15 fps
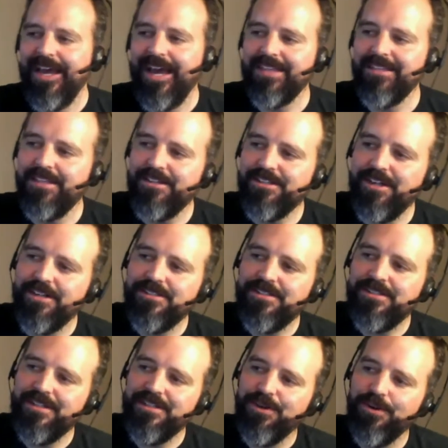And then there's
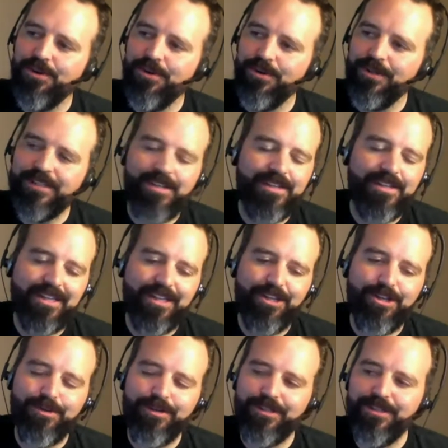also this whole other thing that
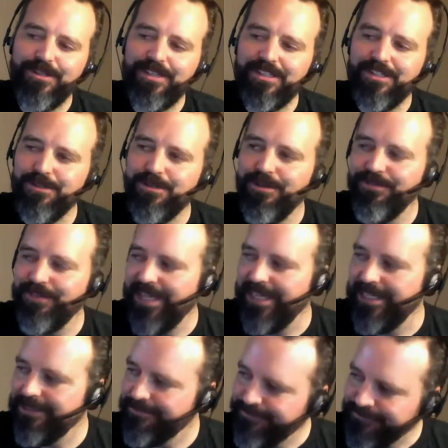you were alluding to of like,